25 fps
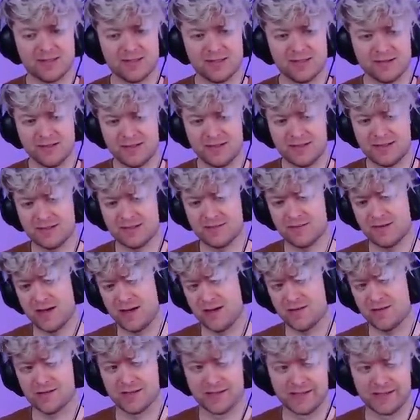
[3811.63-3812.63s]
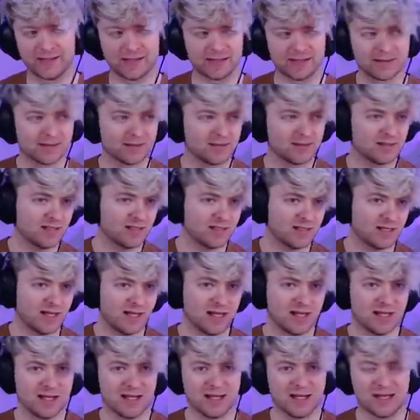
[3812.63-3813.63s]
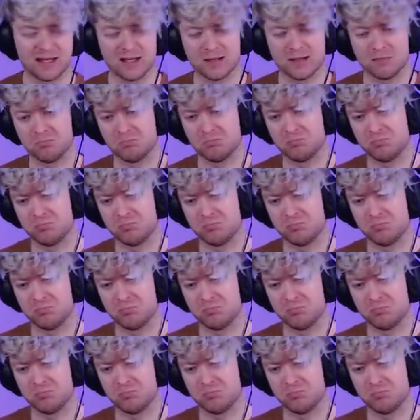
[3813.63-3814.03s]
series around like, uh,